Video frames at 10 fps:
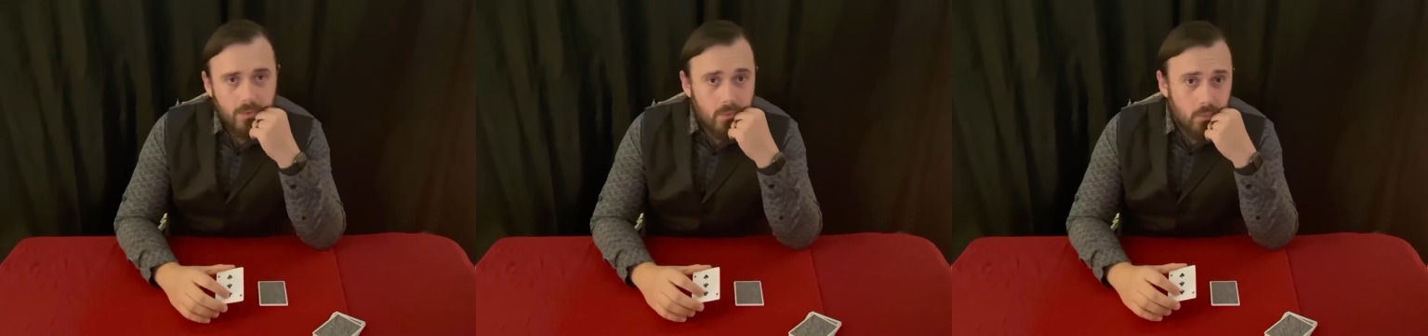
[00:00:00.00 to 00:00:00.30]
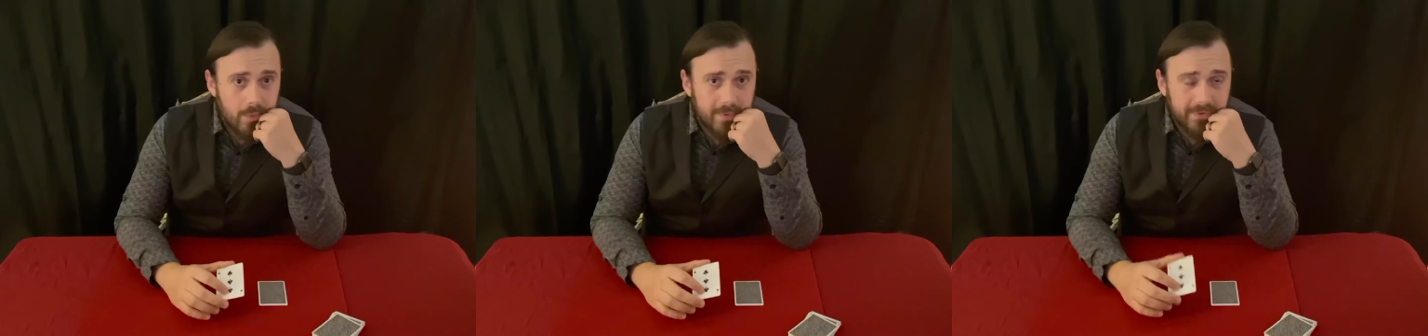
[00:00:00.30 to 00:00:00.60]

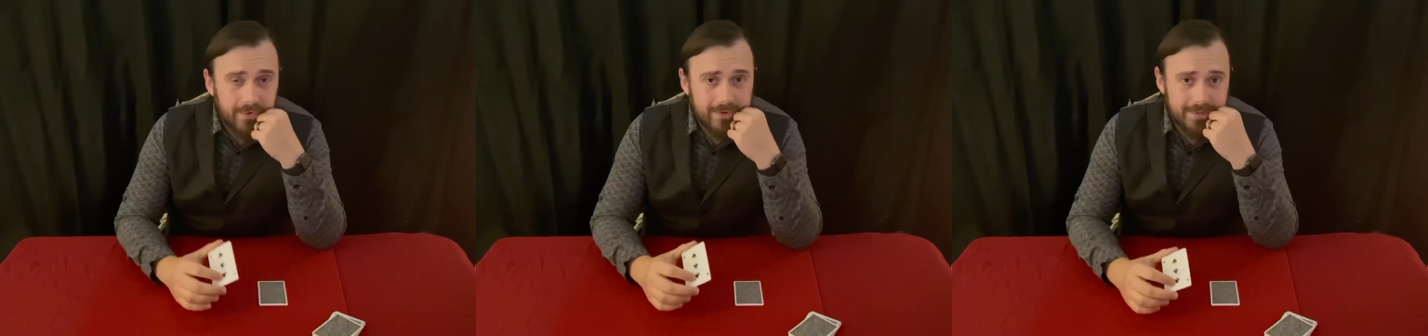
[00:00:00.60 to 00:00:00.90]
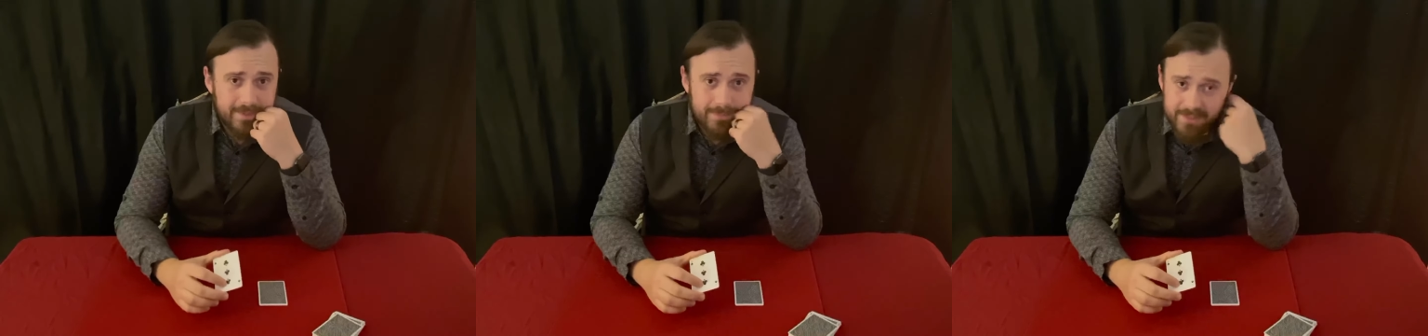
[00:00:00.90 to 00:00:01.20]
what about the cards
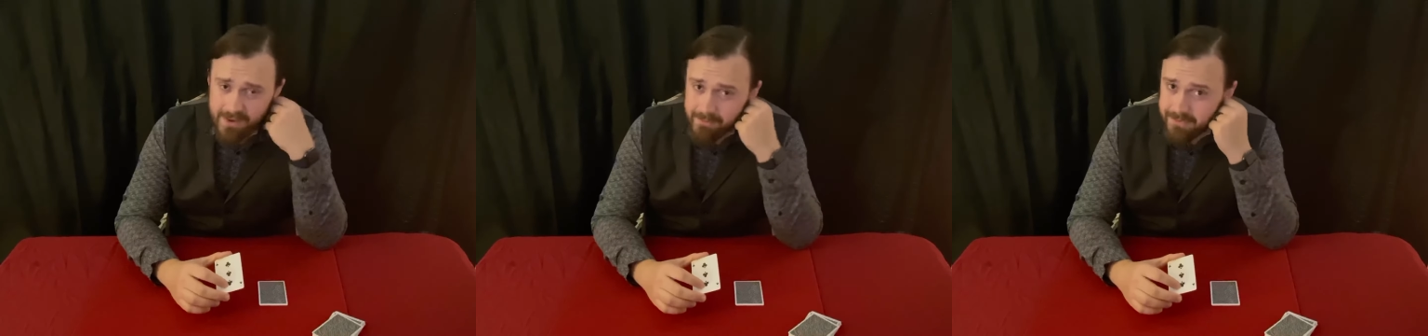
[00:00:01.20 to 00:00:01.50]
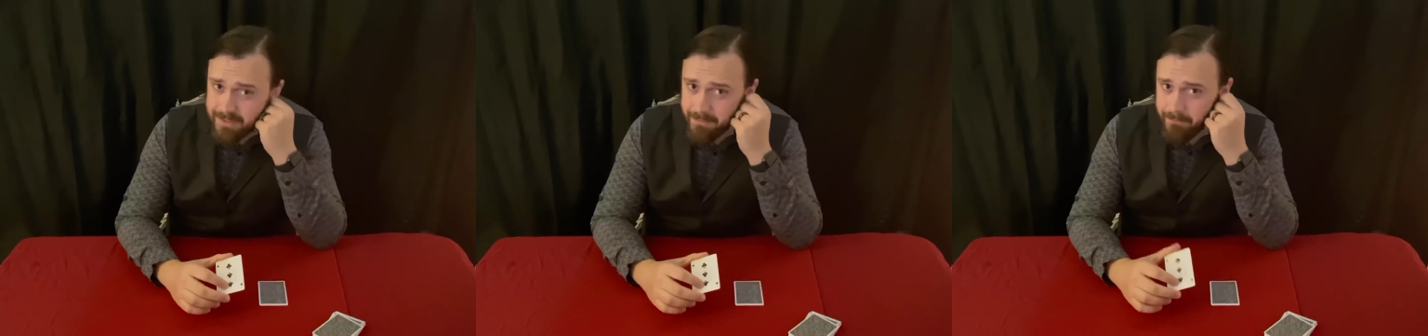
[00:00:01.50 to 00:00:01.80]

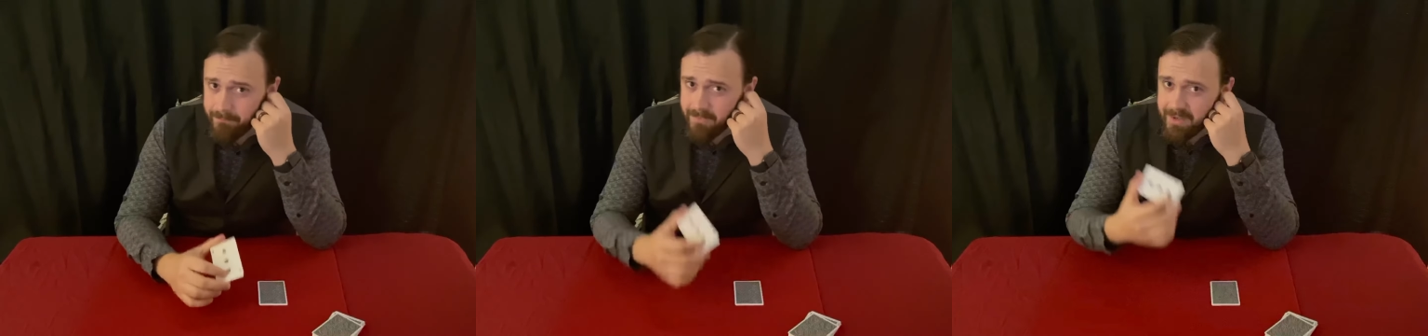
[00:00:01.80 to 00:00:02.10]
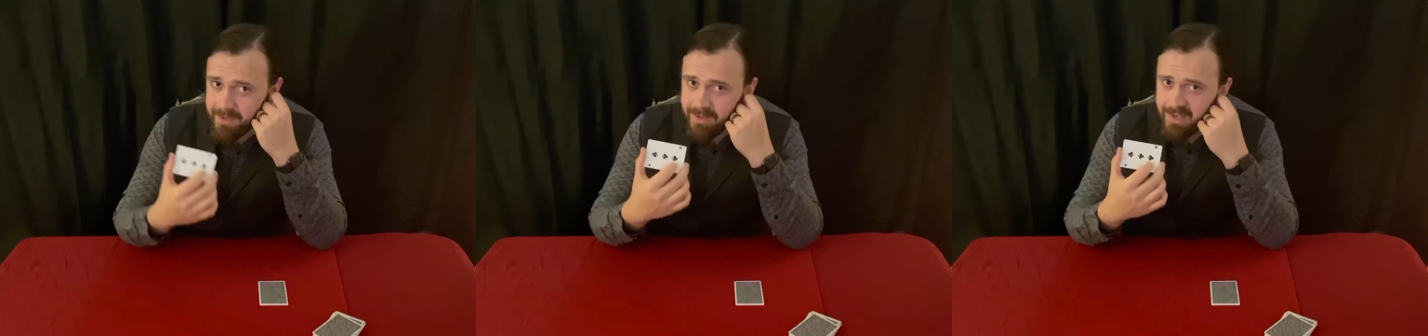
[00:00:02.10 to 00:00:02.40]
themselves?
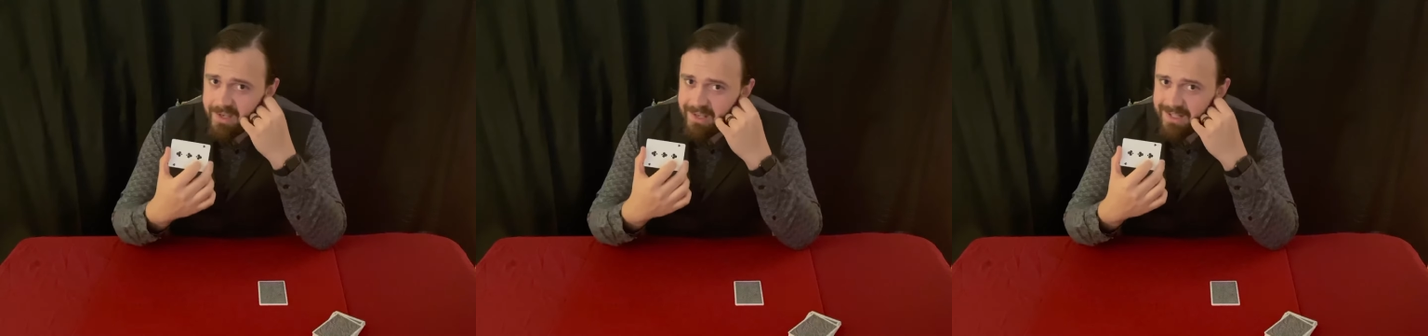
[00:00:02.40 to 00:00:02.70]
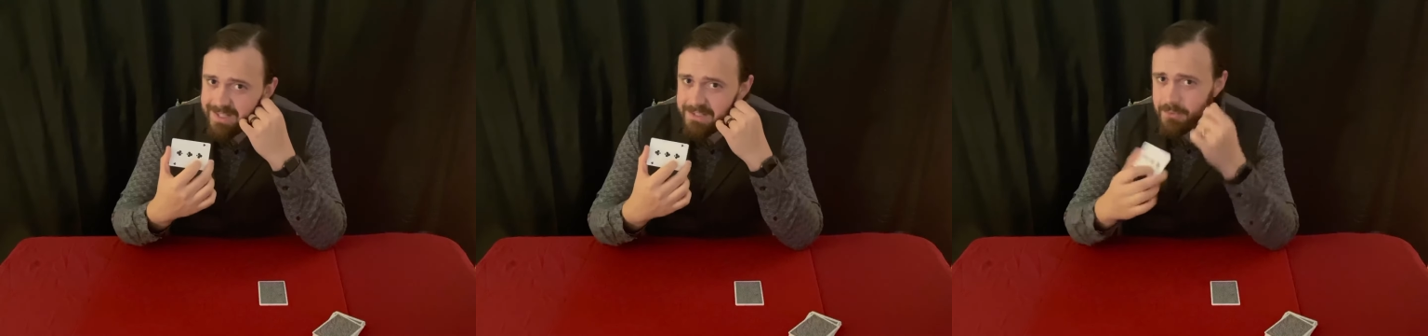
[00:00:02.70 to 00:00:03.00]

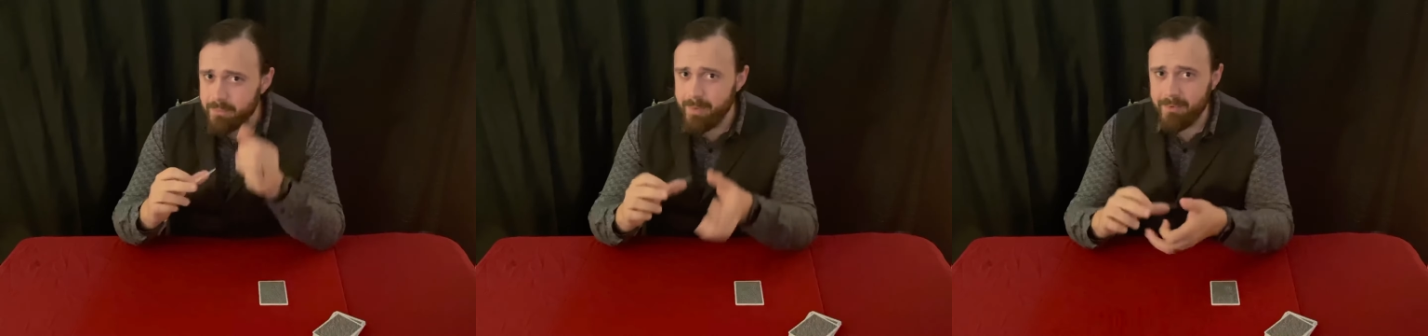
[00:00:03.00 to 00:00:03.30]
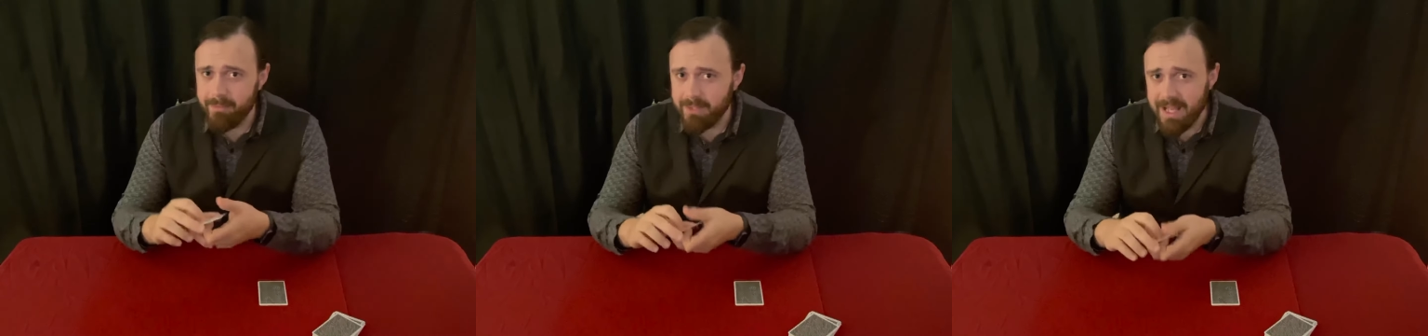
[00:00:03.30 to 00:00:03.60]
Did you remember
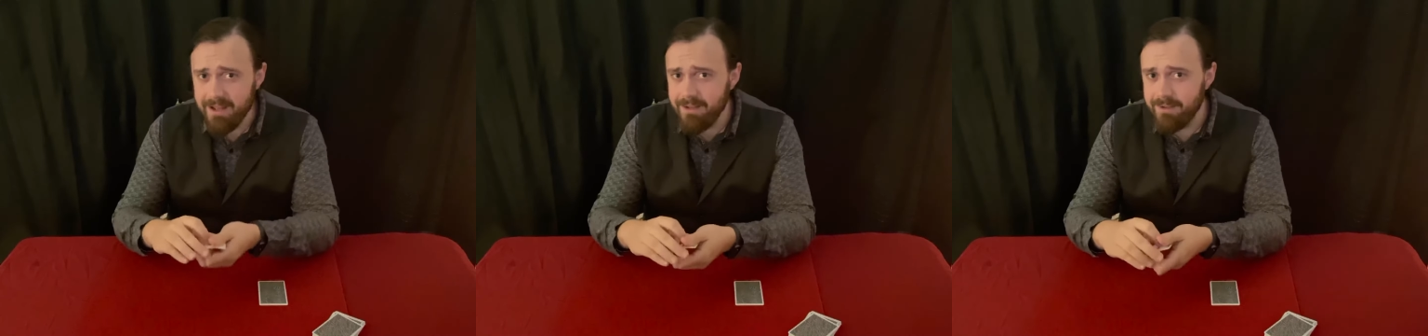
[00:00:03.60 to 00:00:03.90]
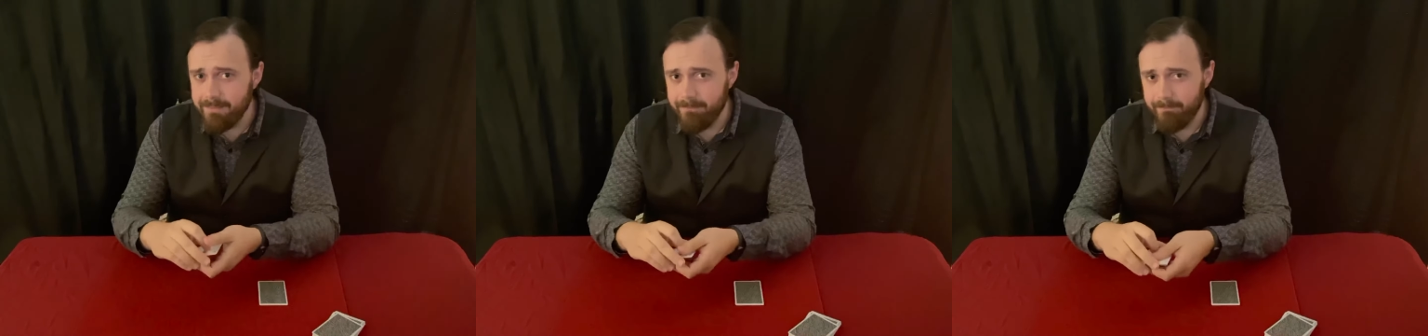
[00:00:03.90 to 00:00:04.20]
the black?
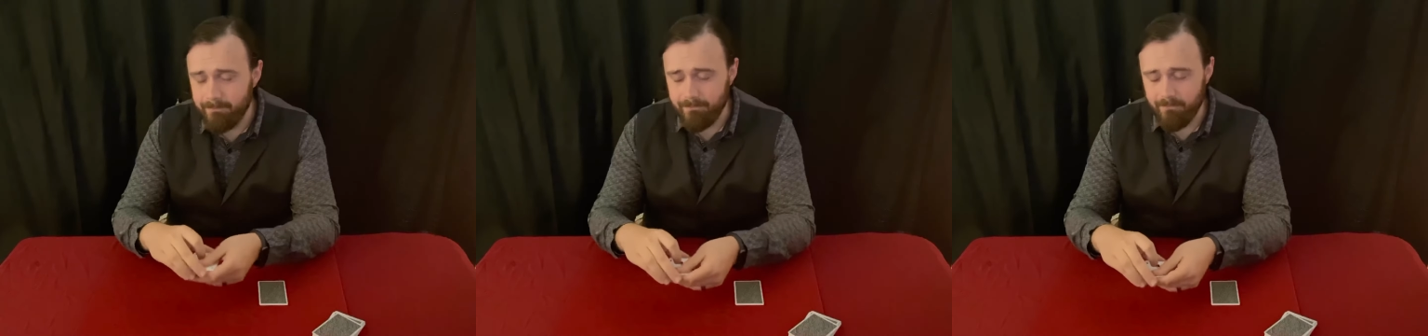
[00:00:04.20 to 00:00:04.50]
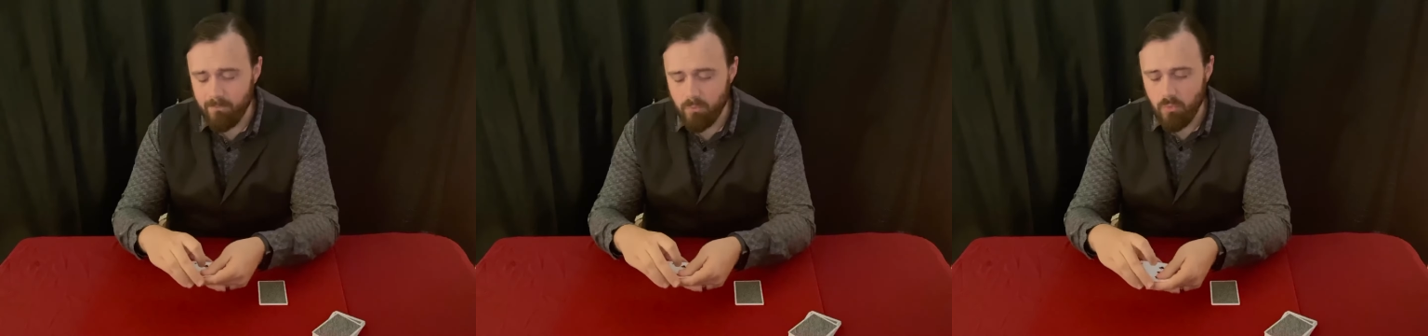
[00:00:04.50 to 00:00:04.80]

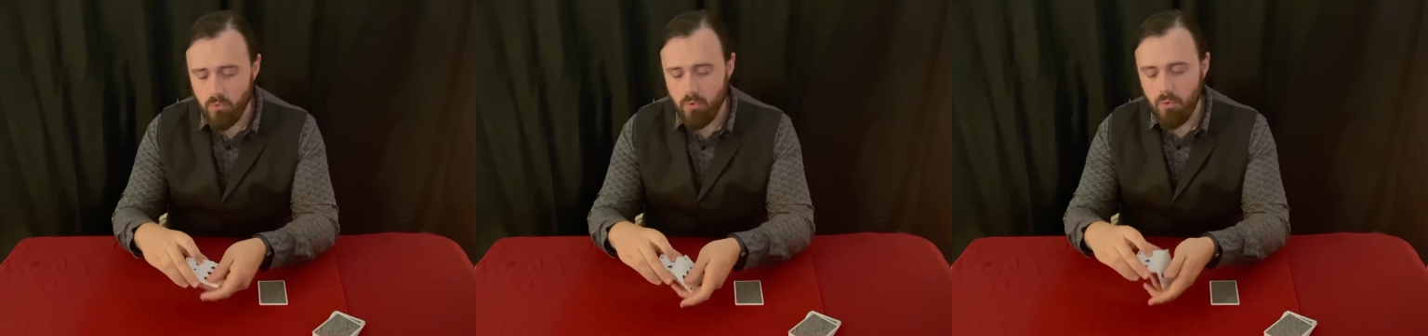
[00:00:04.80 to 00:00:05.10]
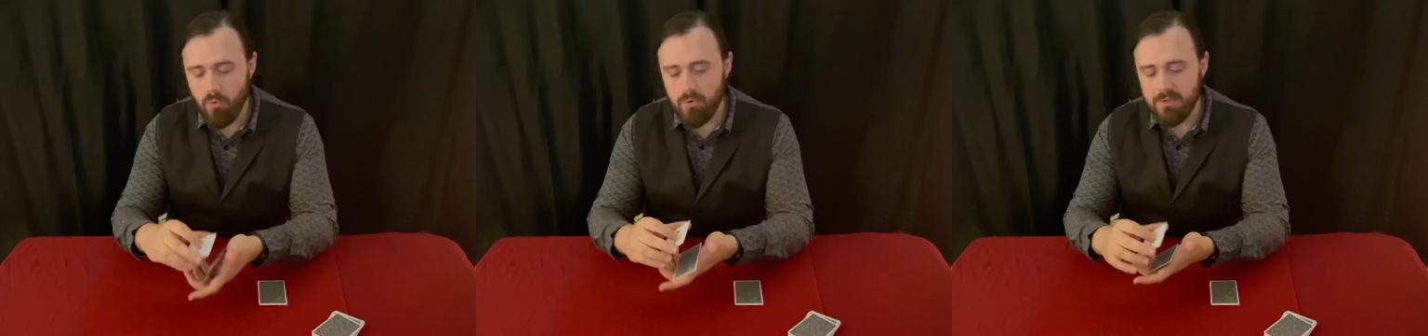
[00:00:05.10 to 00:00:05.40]

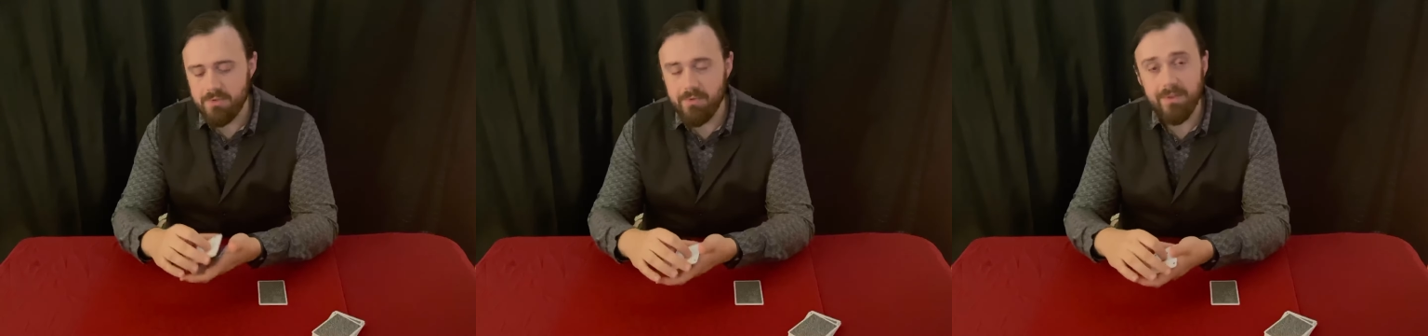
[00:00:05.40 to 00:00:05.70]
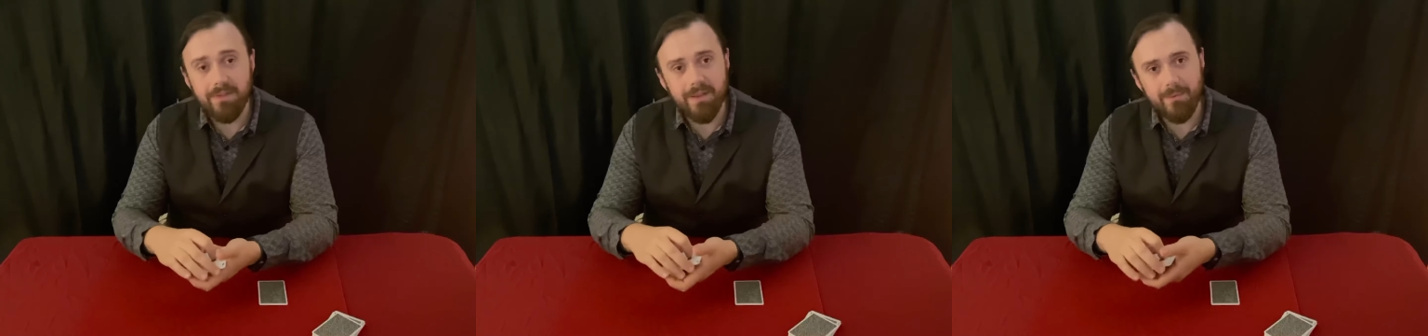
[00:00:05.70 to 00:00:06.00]
Or did you
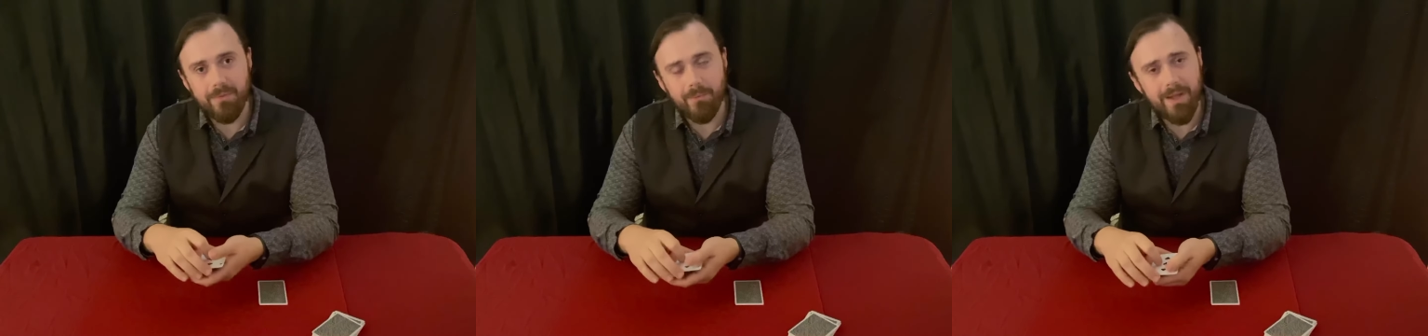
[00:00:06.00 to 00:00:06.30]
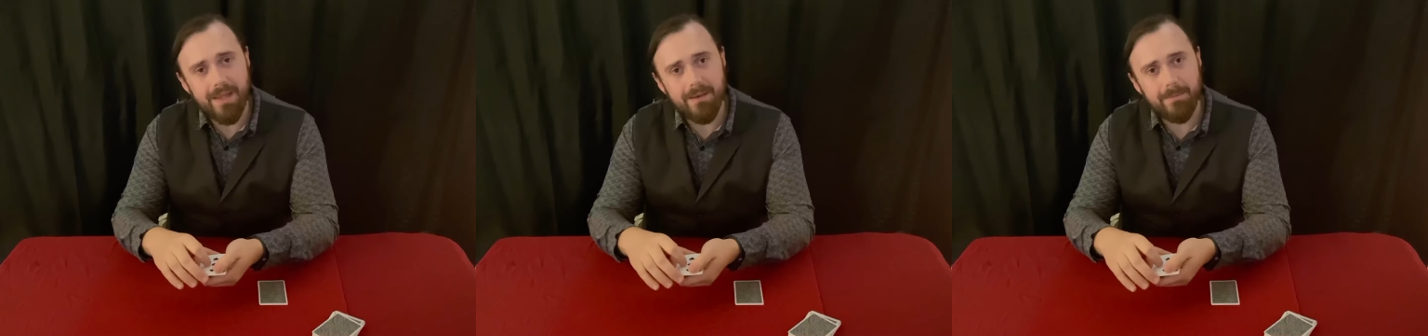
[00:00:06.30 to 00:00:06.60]
think they were the
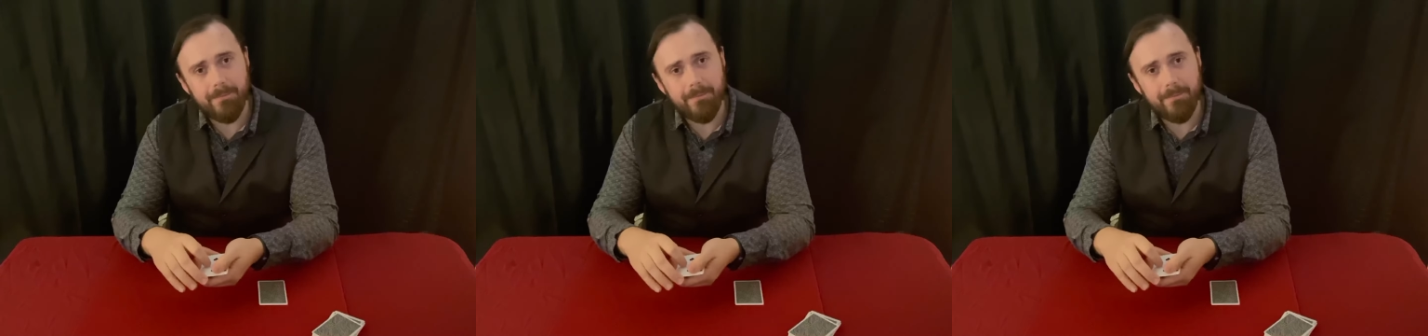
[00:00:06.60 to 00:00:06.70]
red?